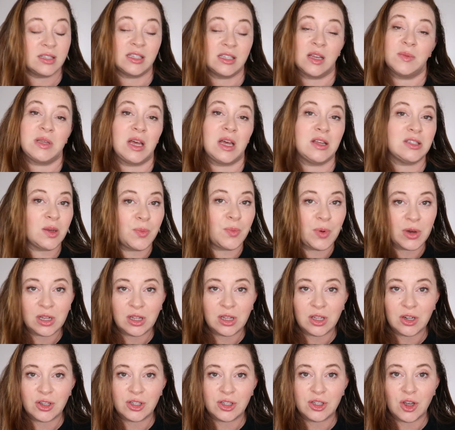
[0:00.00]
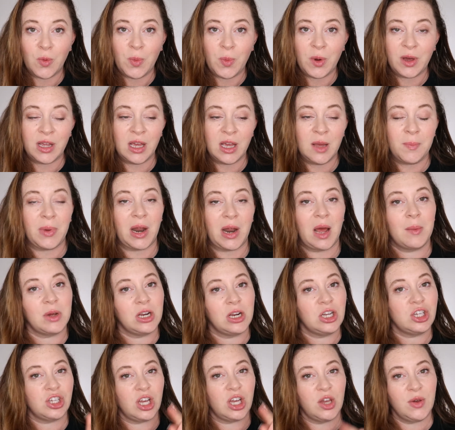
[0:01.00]
Sometimes I'll put a little soap on it, but I'm
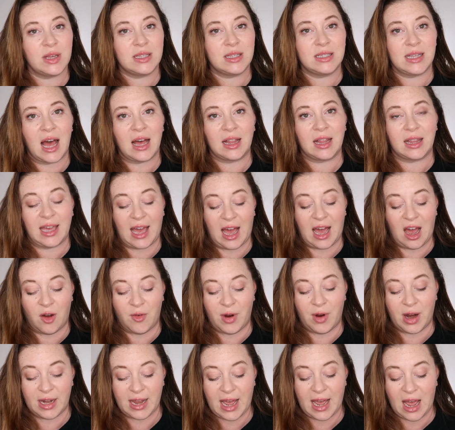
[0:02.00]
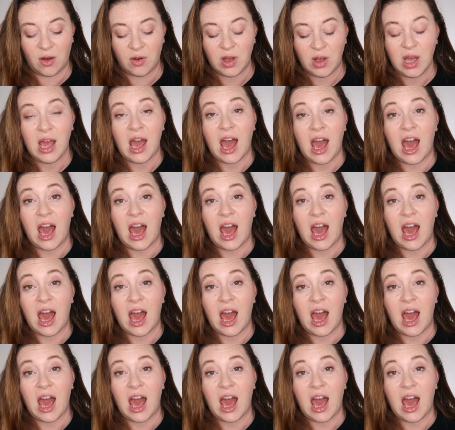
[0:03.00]
going to show you exactly how right now.